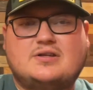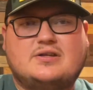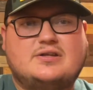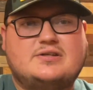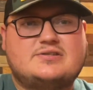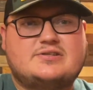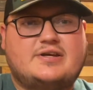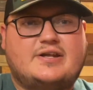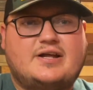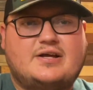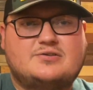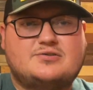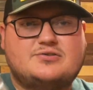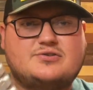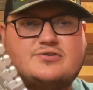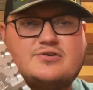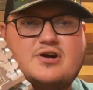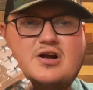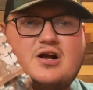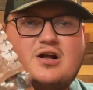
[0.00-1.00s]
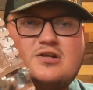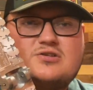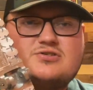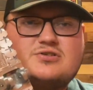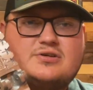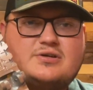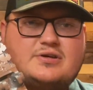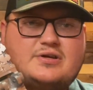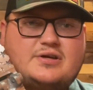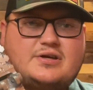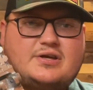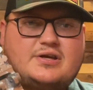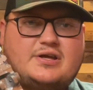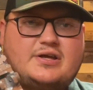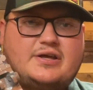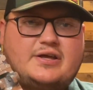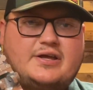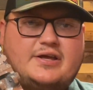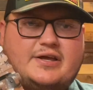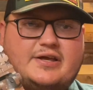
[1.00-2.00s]
let's get out to the garage
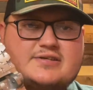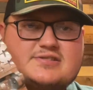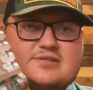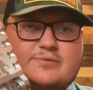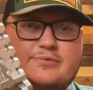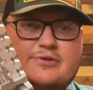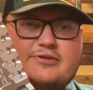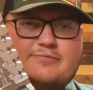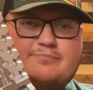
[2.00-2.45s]
and get some of these